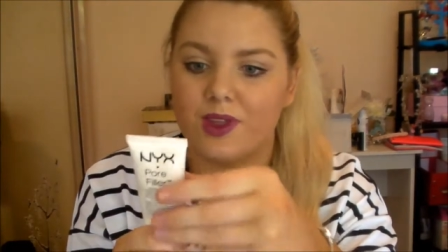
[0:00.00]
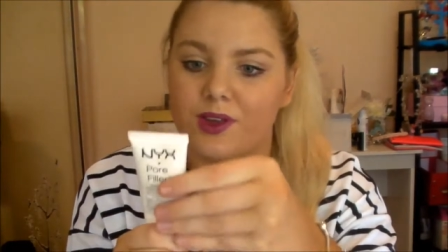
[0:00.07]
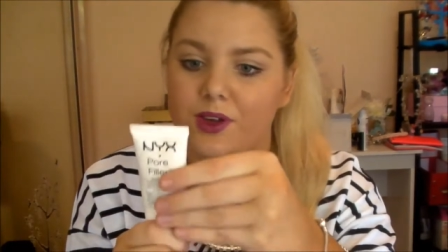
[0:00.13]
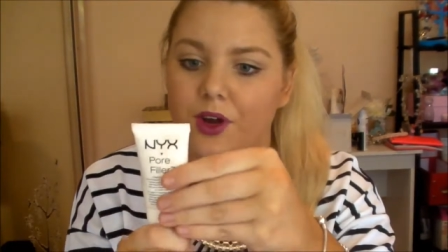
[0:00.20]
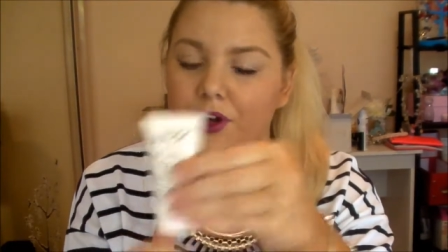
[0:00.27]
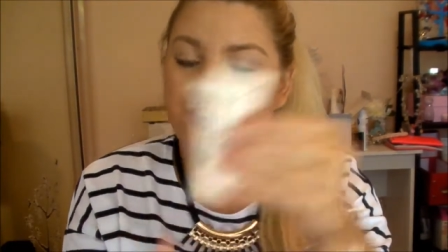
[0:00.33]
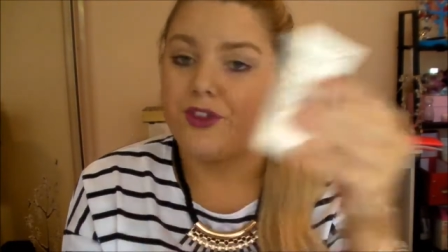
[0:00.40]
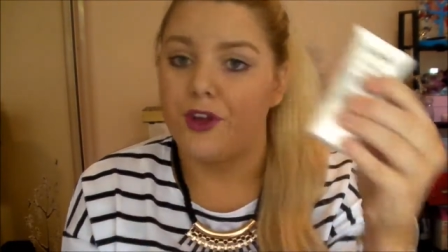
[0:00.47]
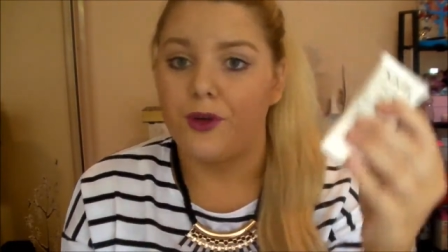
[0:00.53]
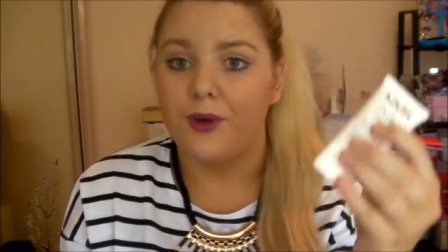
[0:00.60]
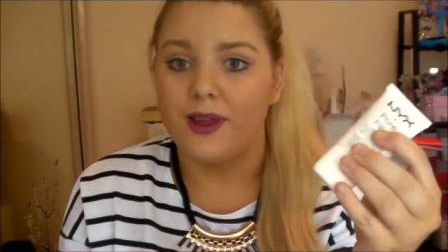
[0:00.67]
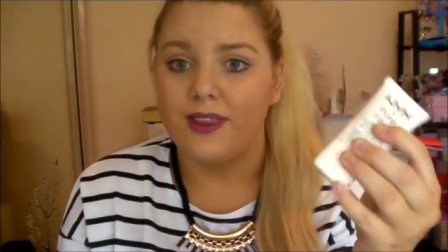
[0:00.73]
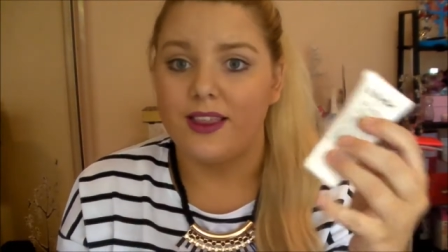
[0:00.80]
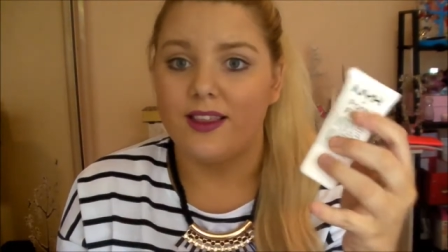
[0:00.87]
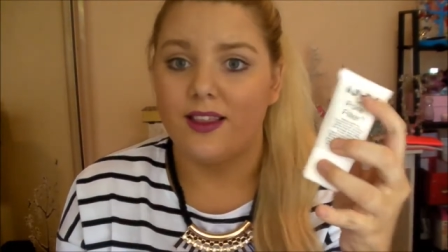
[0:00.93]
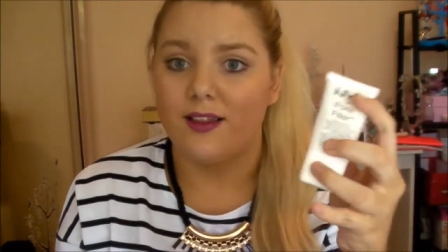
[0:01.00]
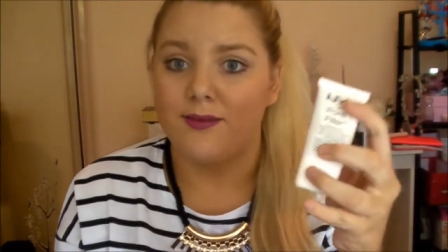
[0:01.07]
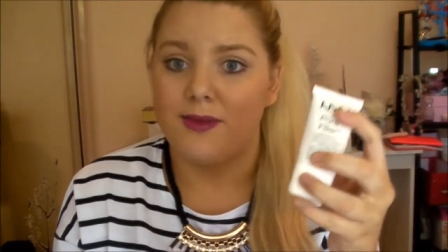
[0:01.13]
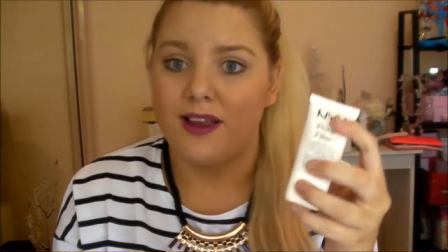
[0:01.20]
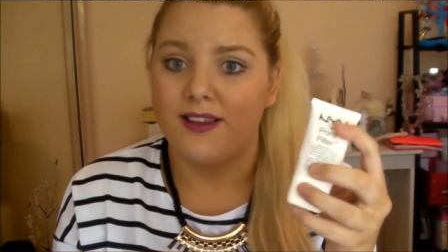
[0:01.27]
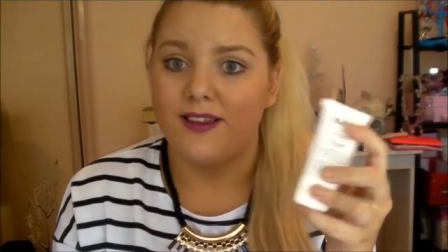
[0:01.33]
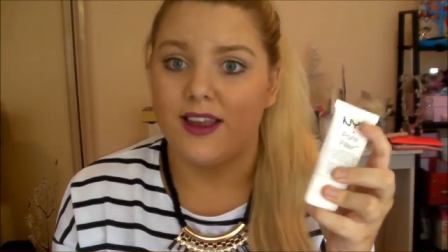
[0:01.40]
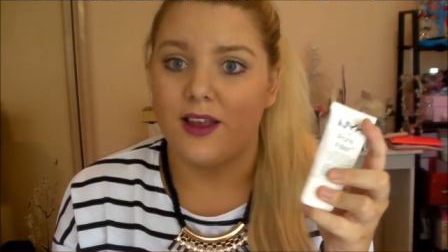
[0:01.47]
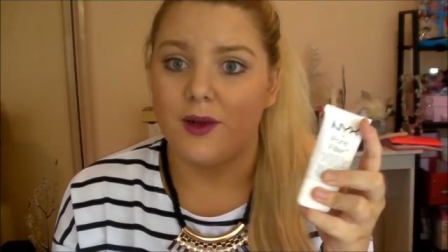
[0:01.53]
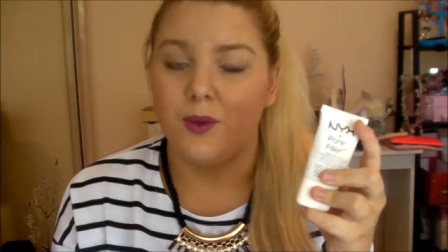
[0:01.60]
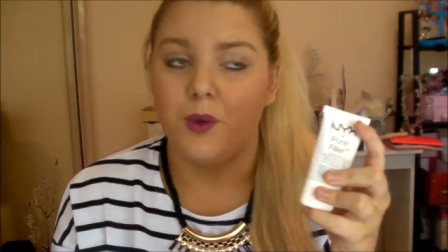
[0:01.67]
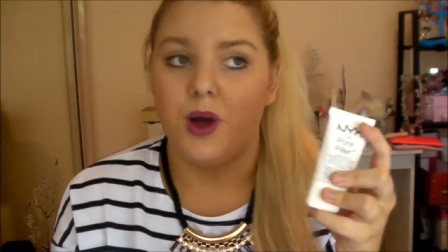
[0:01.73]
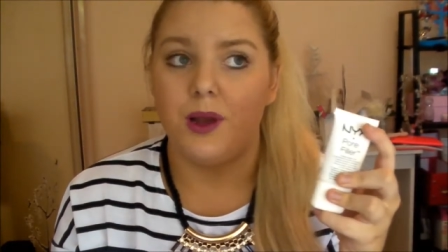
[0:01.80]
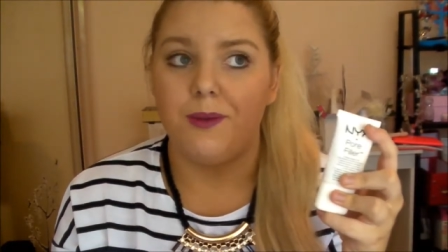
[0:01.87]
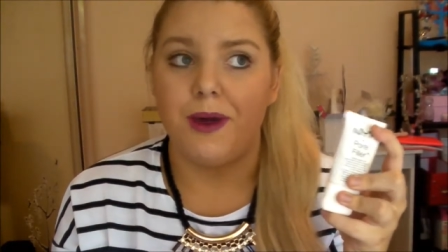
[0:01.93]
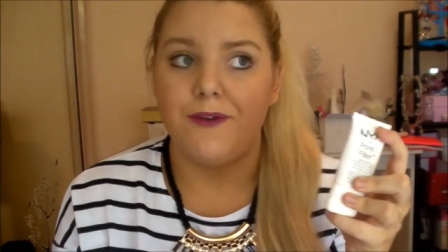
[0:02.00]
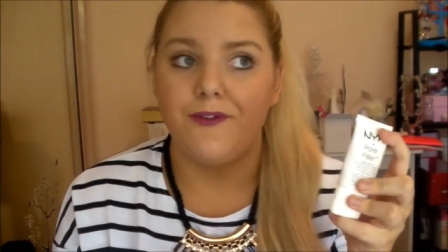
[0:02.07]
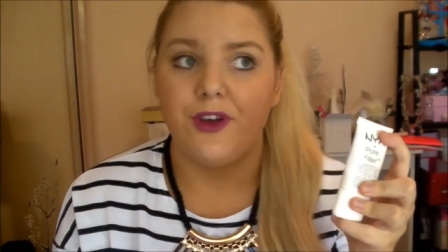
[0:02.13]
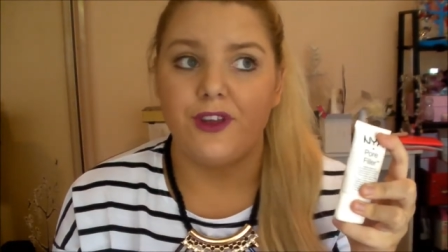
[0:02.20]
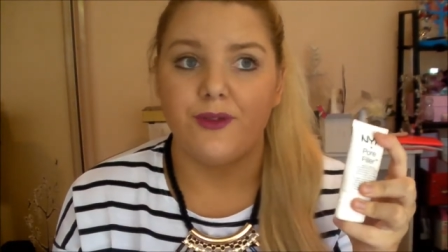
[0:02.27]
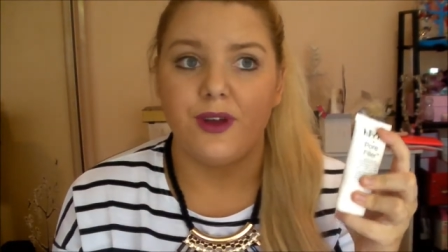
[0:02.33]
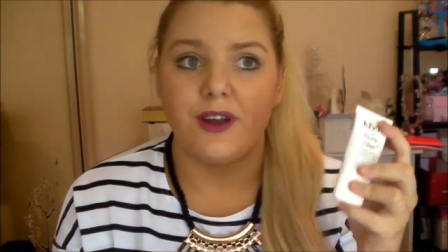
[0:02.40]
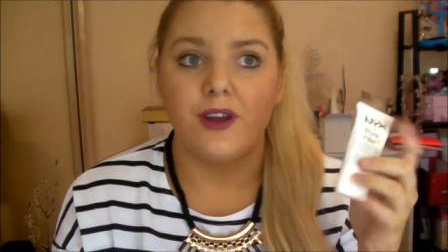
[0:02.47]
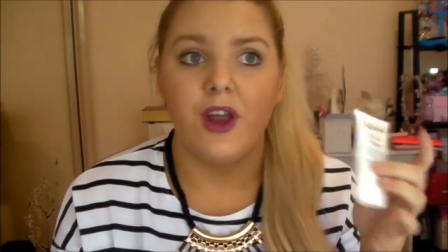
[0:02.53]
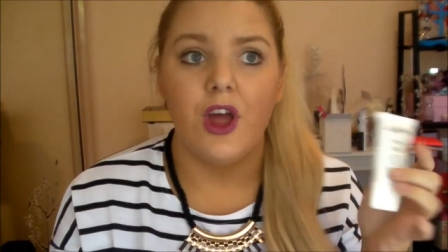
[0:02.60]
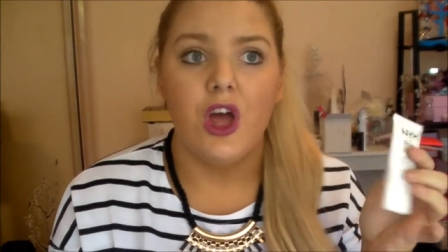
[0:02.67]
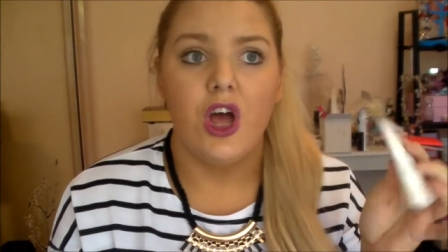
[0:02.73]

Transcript: goes so quickly. This is my second one. My first one